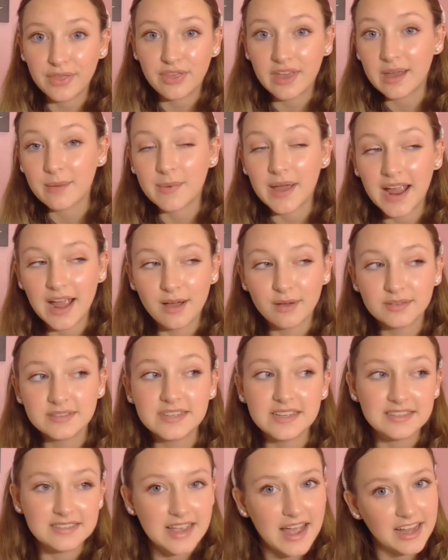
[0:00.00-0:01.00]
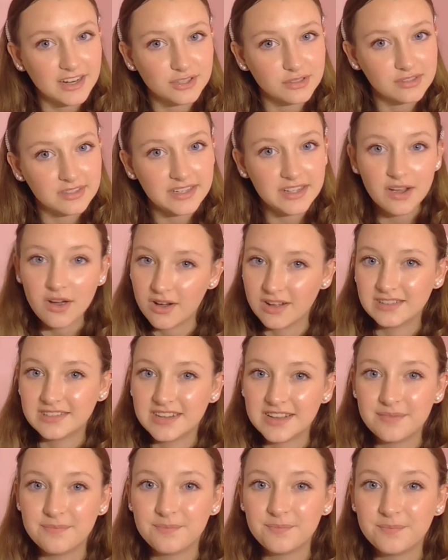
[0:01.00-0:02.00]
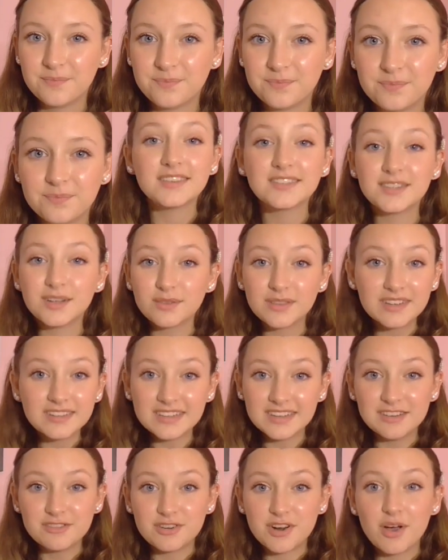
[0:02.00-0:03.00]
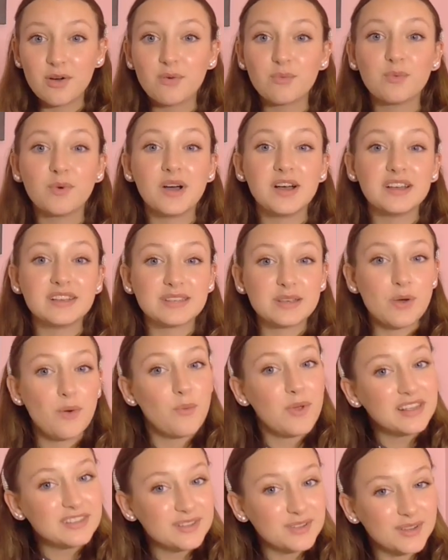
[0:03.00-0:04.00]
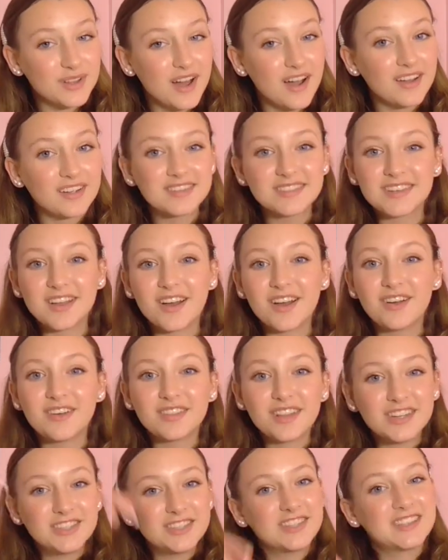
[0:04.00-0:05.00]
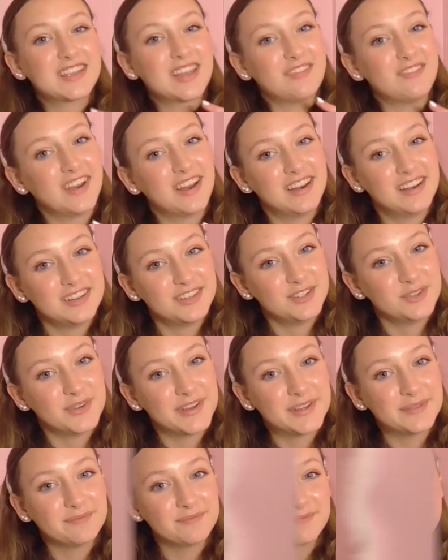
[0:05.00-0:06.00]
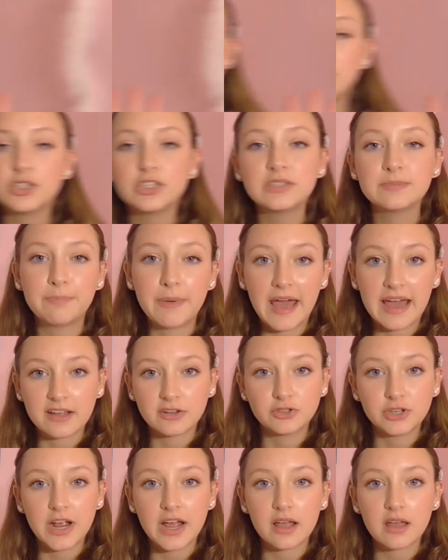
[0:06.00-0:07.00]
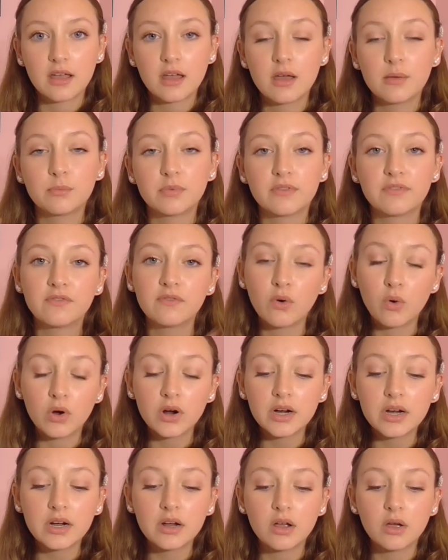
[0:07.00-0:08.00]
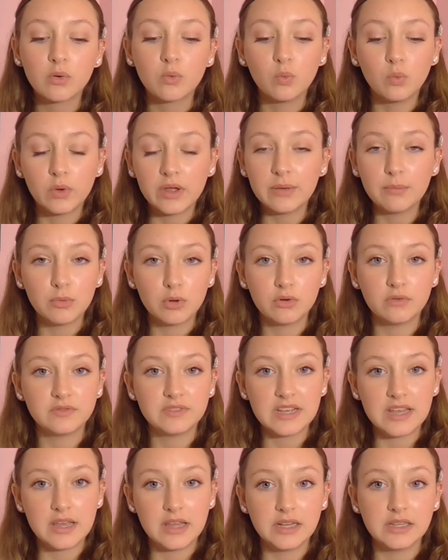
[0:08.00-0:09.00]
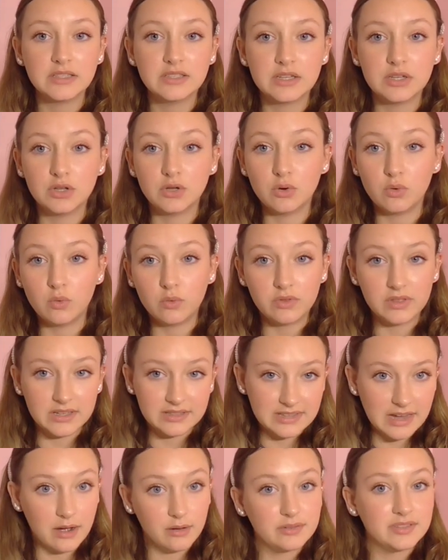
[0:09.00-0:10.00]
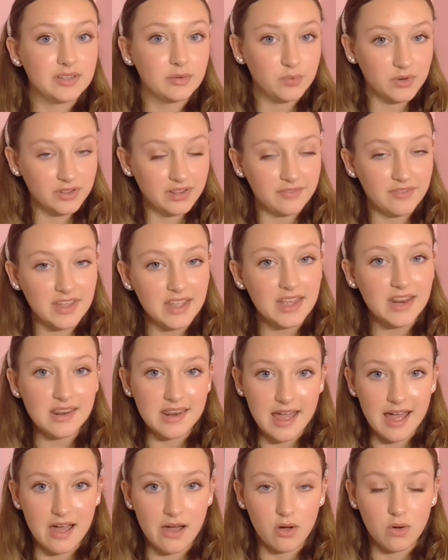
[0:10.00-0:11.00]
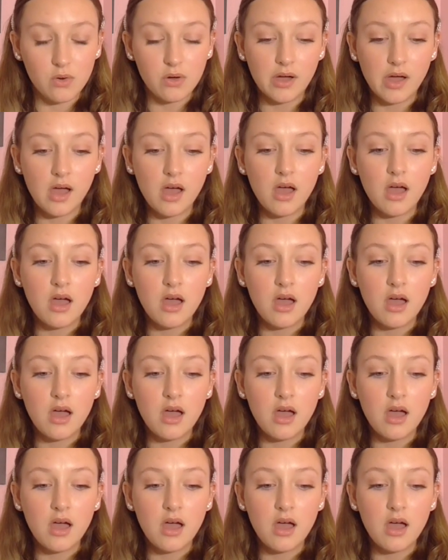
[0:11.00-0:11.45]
I think my house is actually haunted. So this intro was way too long, so let's just get right into it. Let's just backtrack. Before we moved into this house that we're living in now,